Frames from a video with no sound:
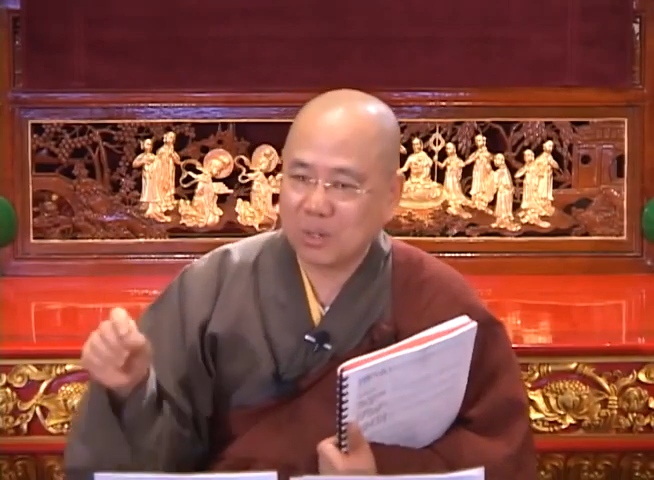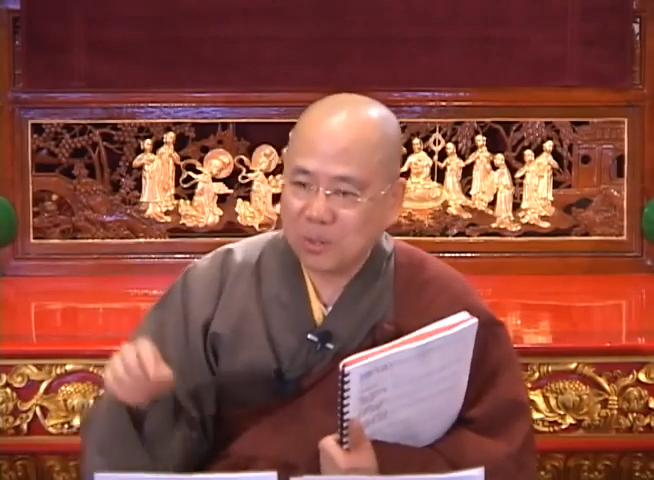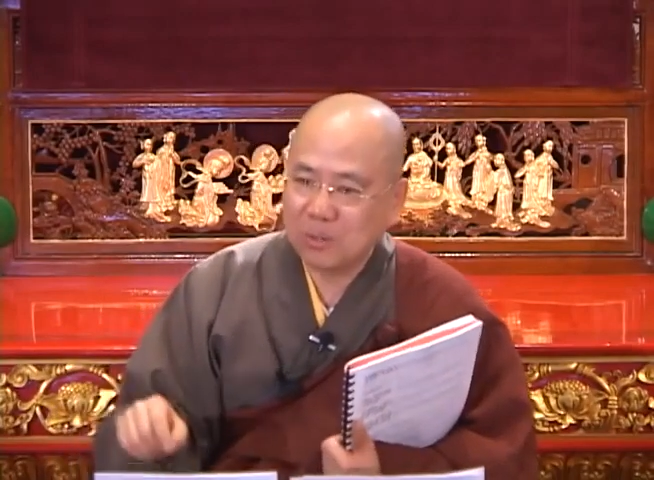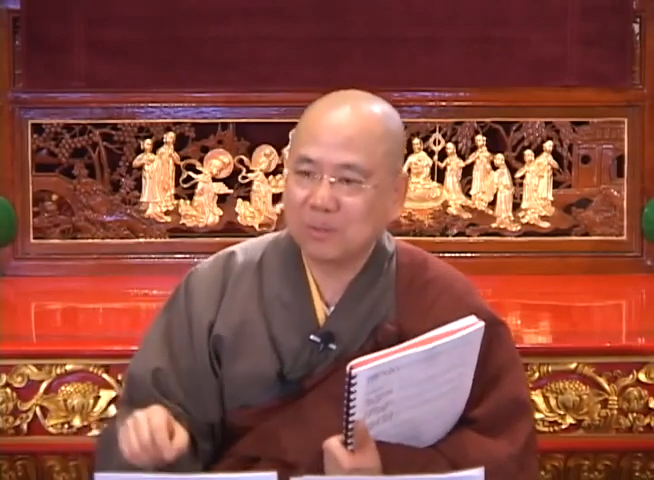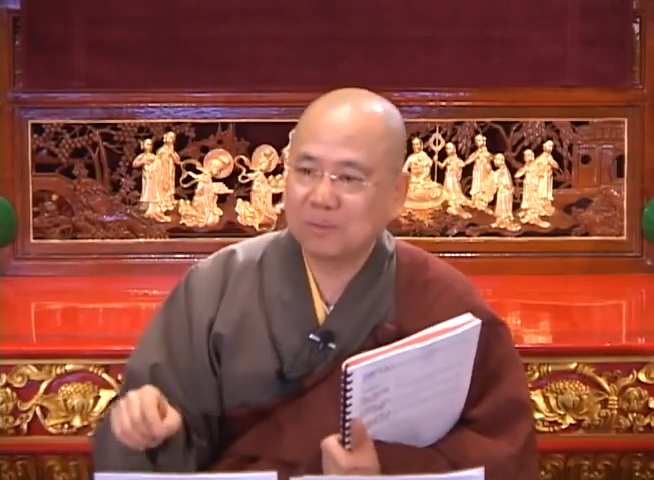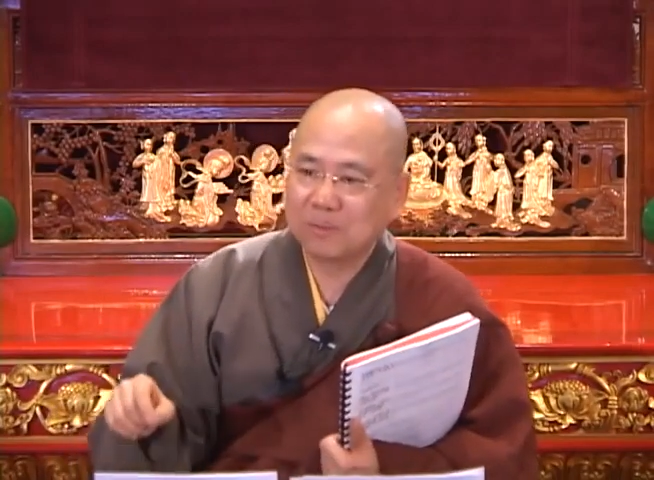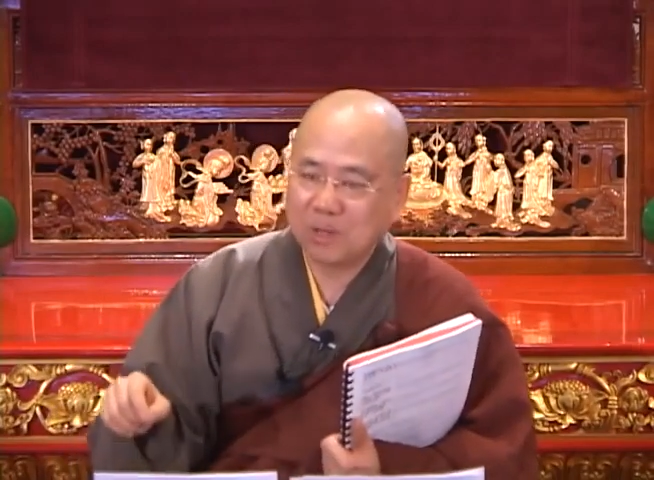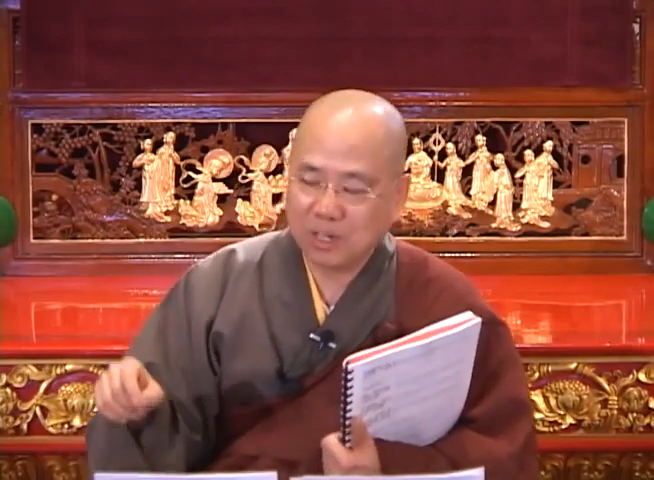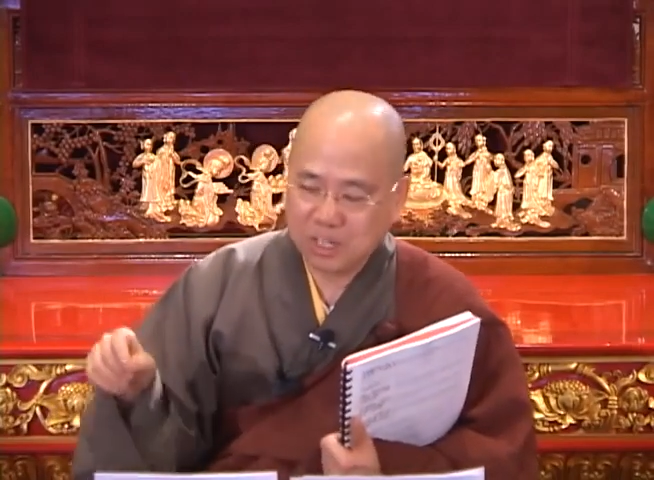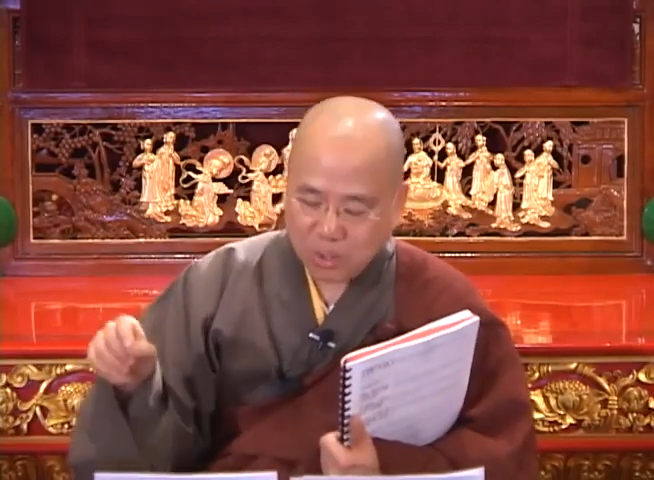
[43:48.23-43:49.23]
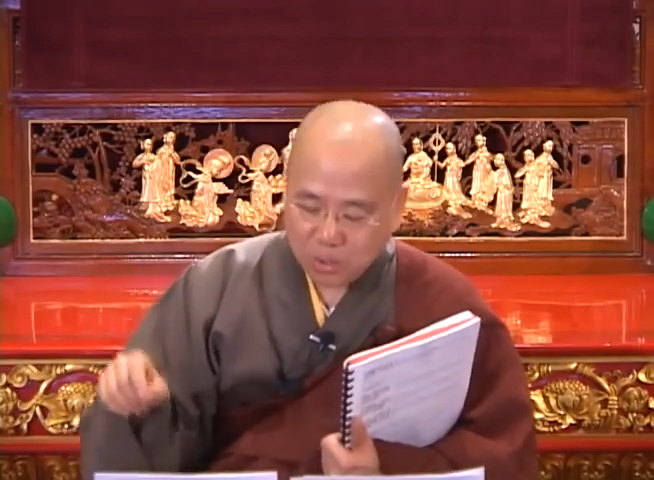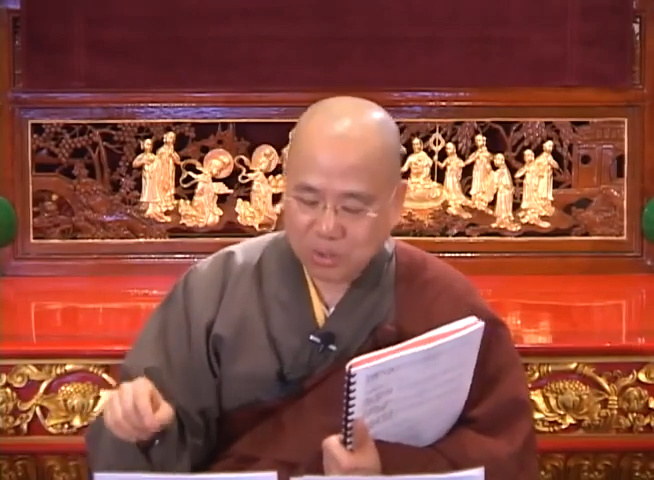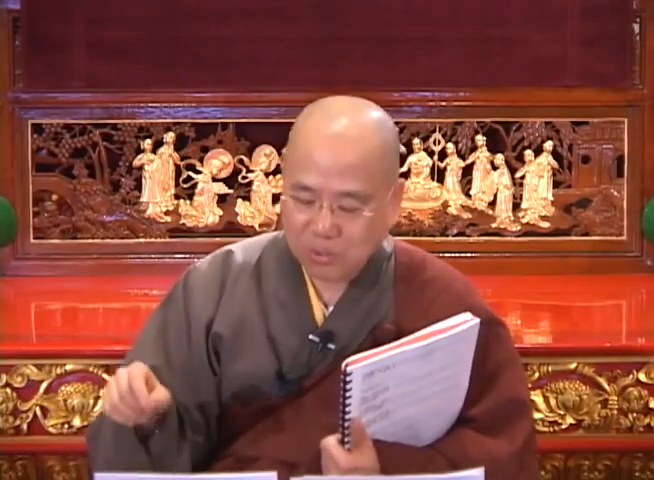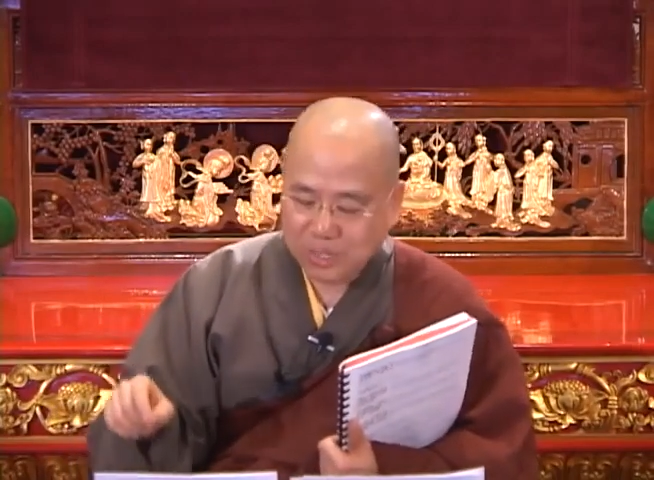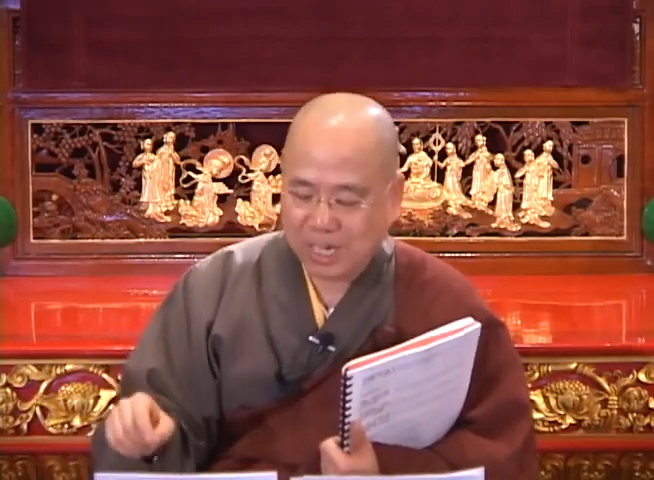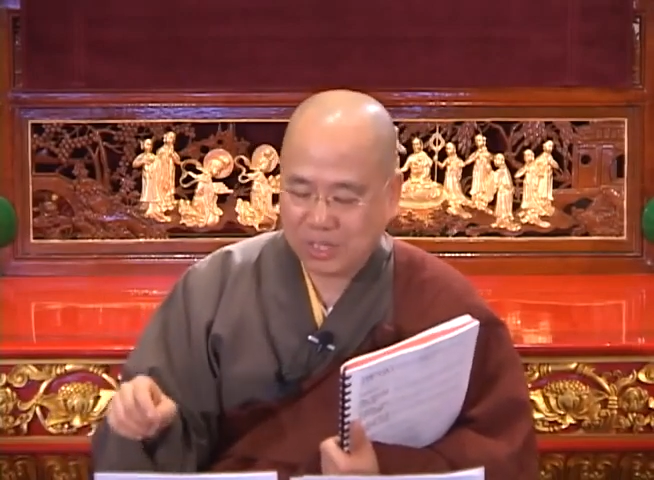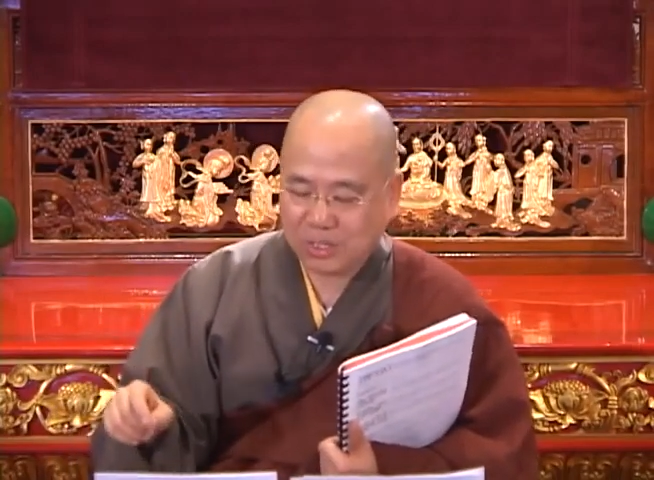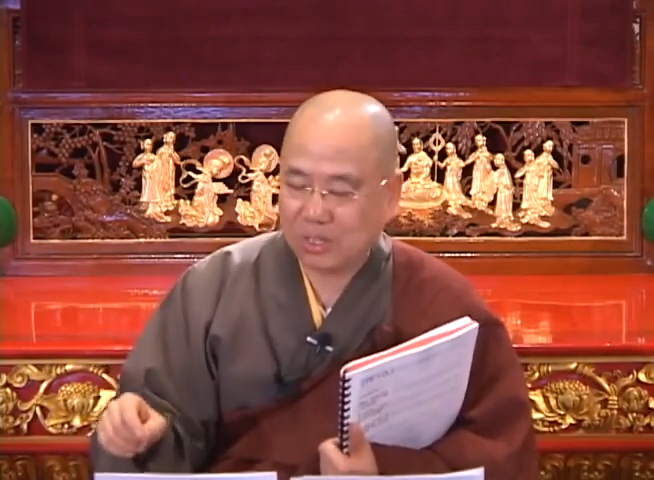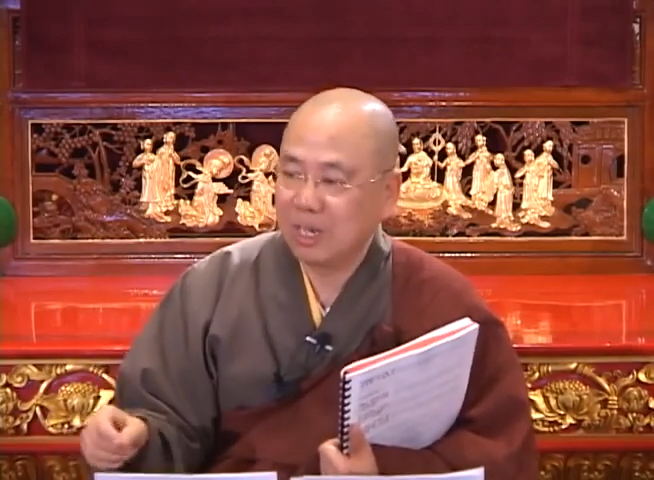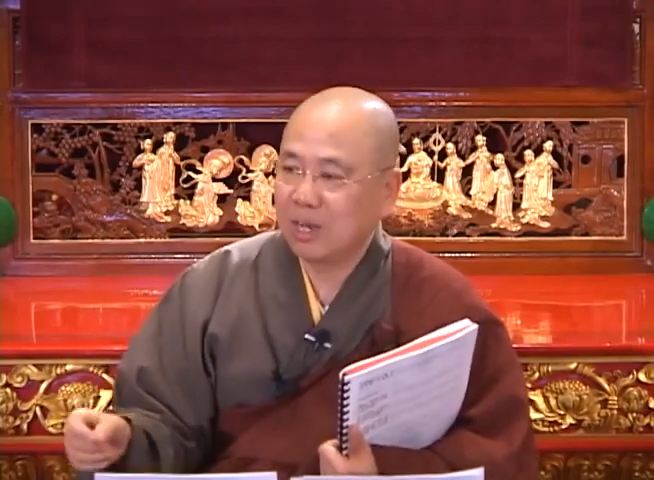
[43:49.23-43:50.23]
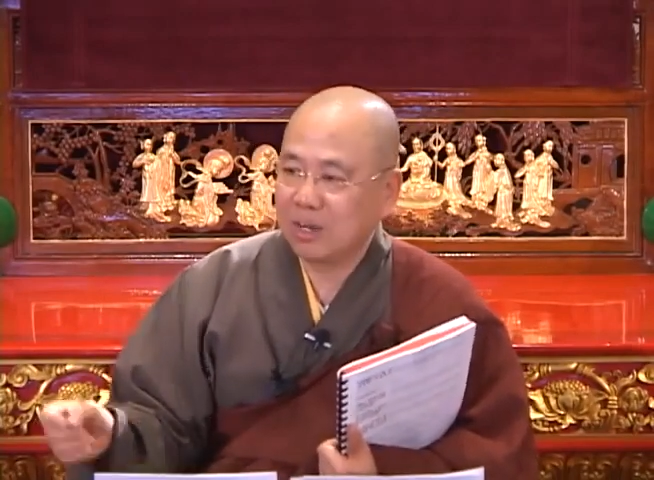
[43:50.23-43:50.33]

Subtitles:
own creation,